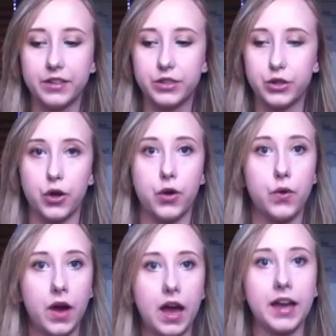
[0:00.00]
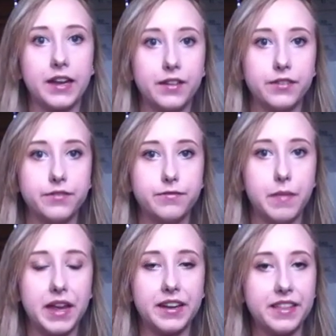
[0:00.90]
so I can
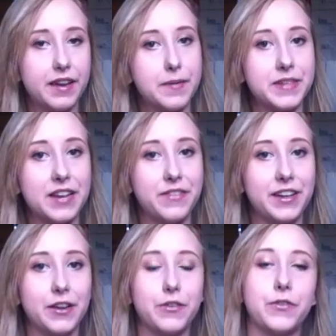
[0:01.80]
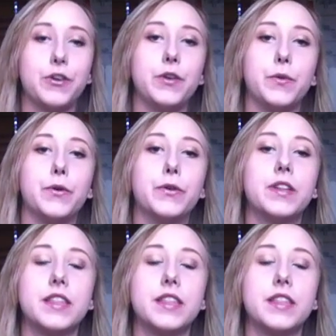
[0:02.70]
make another update video for you all.